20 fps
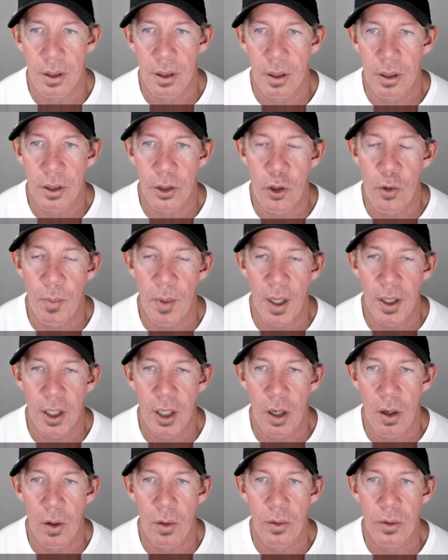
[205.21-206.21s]
coupon
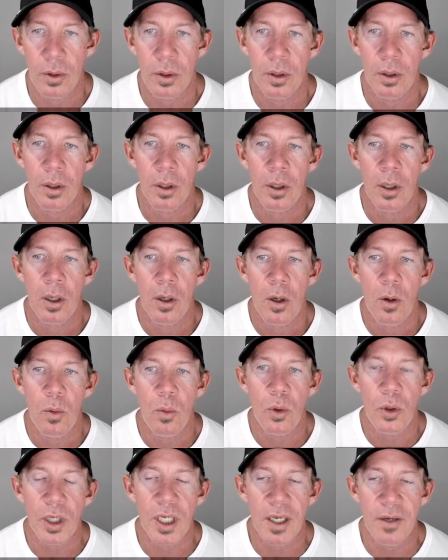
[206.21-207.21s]
code
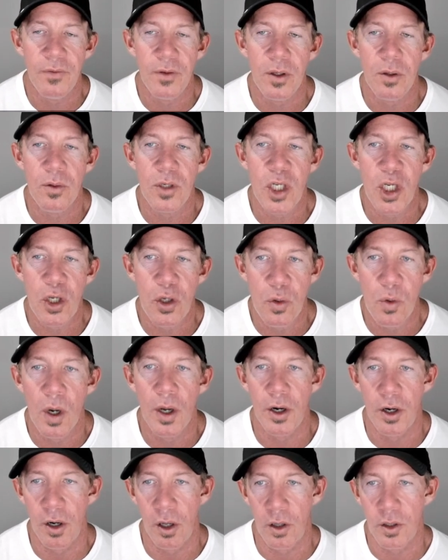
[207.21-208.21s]
will give you
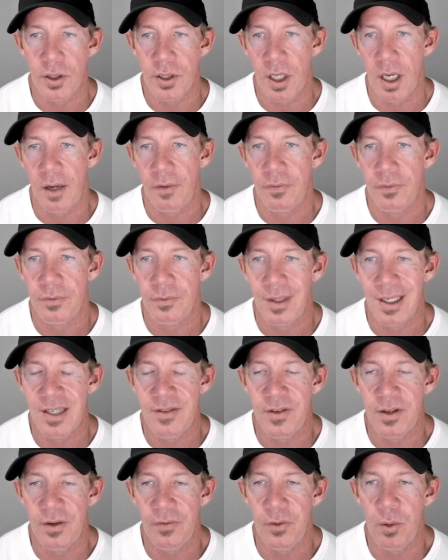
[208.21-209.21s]
$200 off. If,
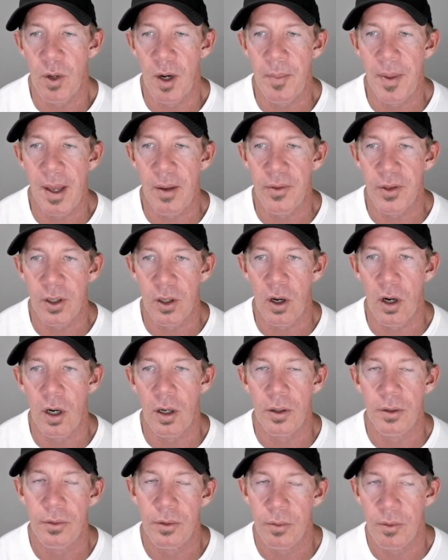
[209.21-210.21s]
if you want to pay with a card,
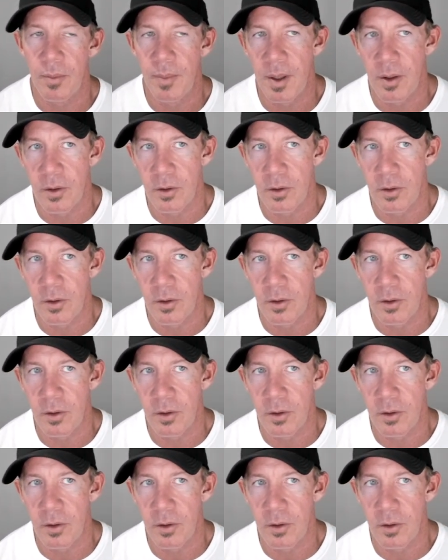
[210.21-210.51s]
you want to pay with